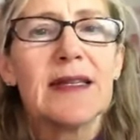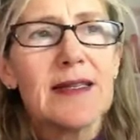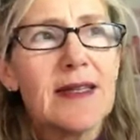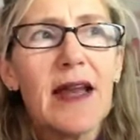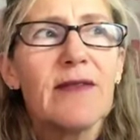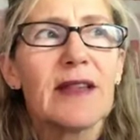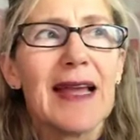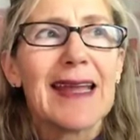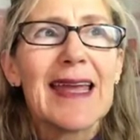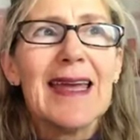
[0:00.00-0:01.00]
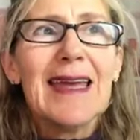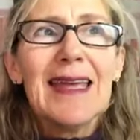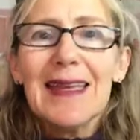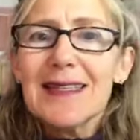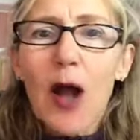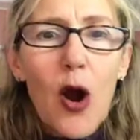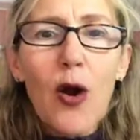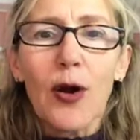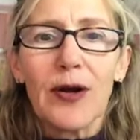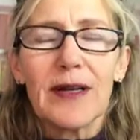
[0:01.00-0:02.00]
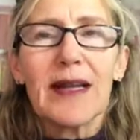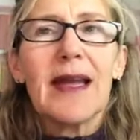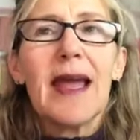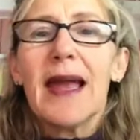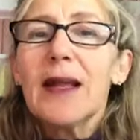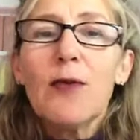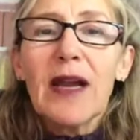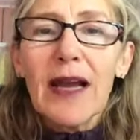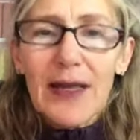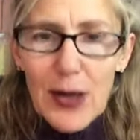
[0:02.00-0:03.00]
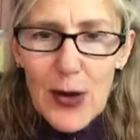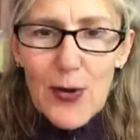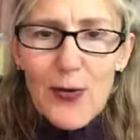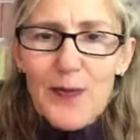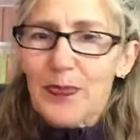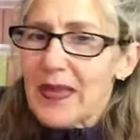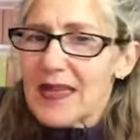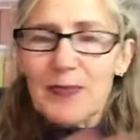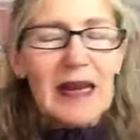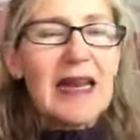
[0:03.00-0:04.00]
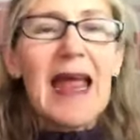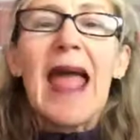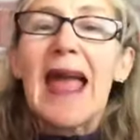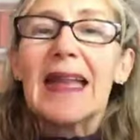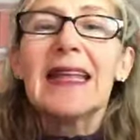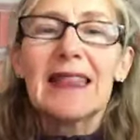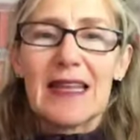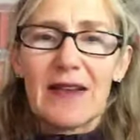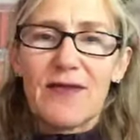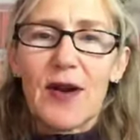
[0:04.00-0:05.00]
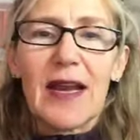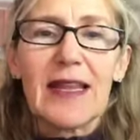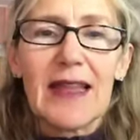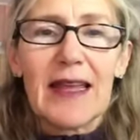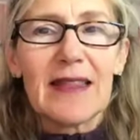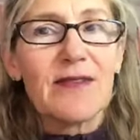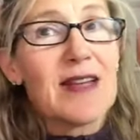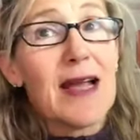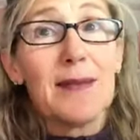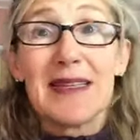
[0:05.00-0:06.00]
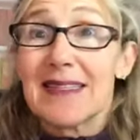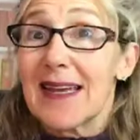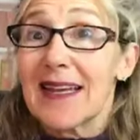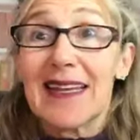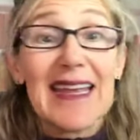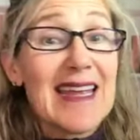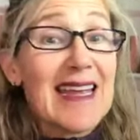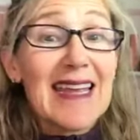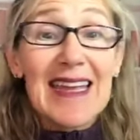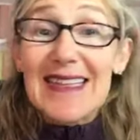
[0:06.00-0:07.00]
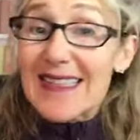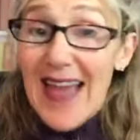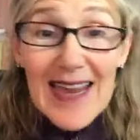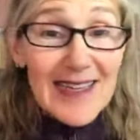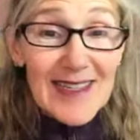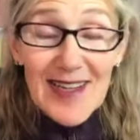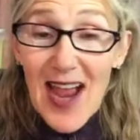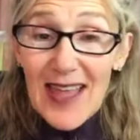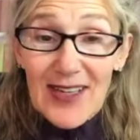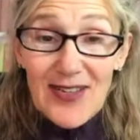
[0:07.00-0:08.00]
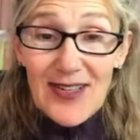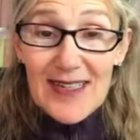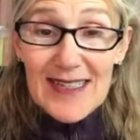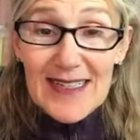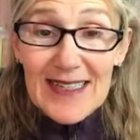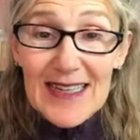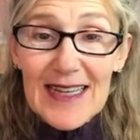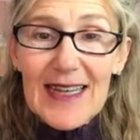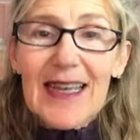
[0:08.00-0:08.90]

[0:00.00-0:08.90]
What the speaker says: And instead of like, it's hard. Anyone I know that's been in anything for any length of time, it's like, it's got its challenges.